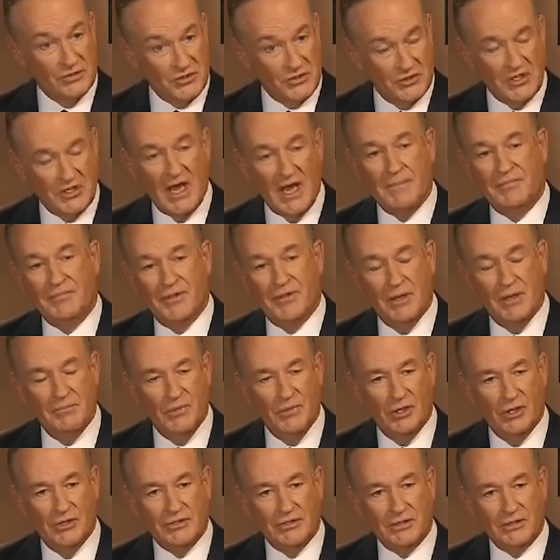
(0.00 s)
to stop
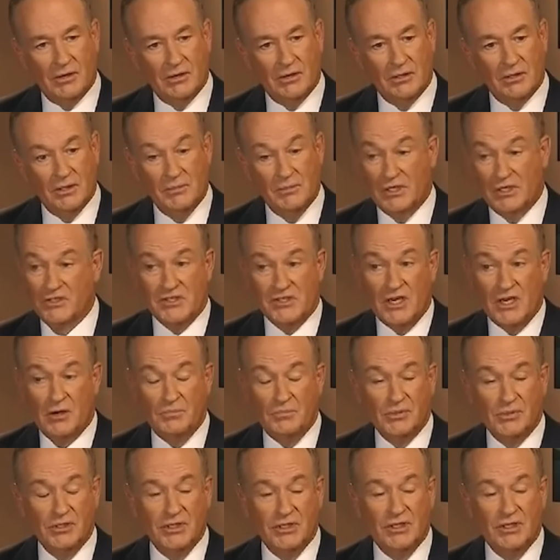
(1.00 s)
them militarily, because I
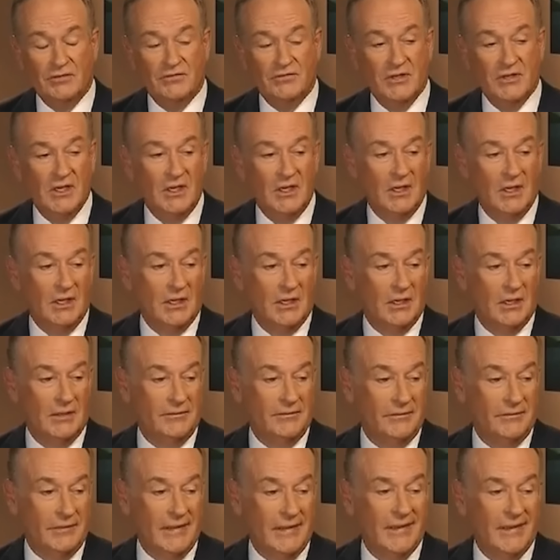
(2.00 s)
don't believe
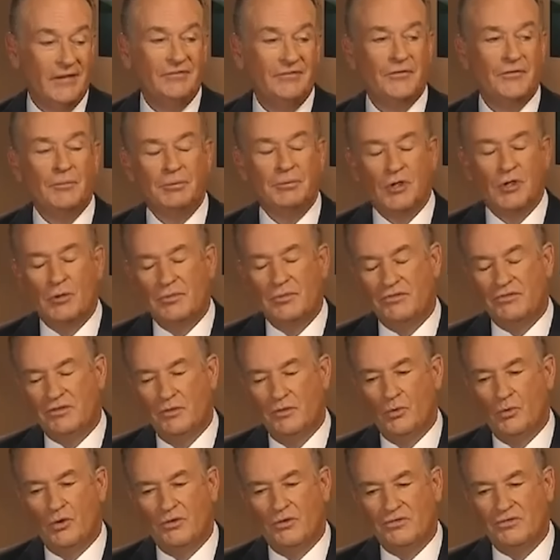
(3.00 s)
if
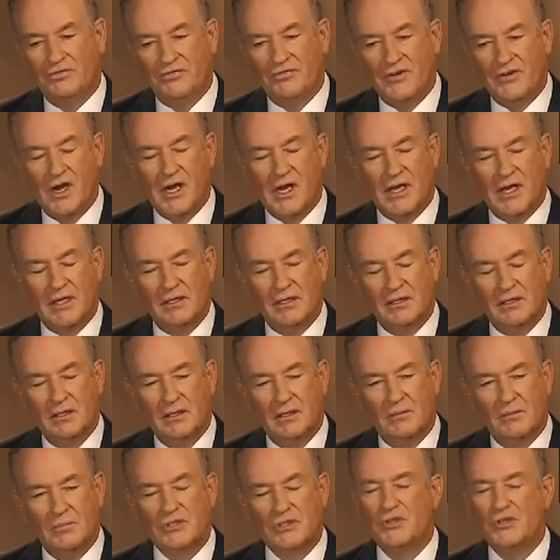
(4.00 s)
diplomacy works
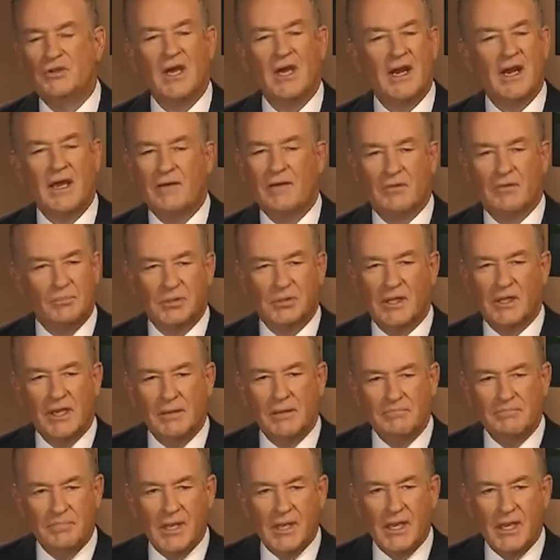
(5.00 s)
fine, but you've got to have a
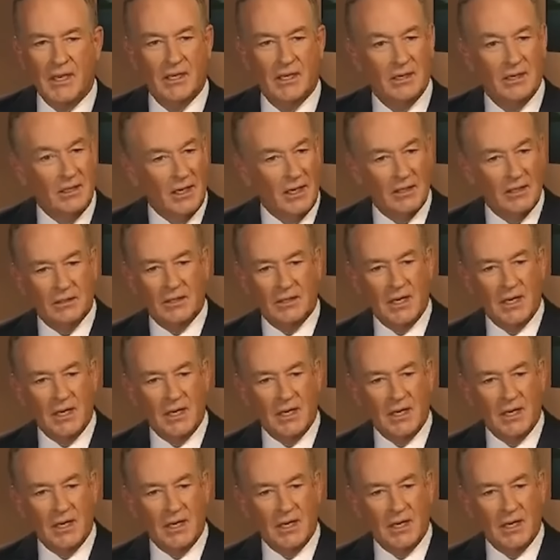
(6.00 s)
plan B. And, and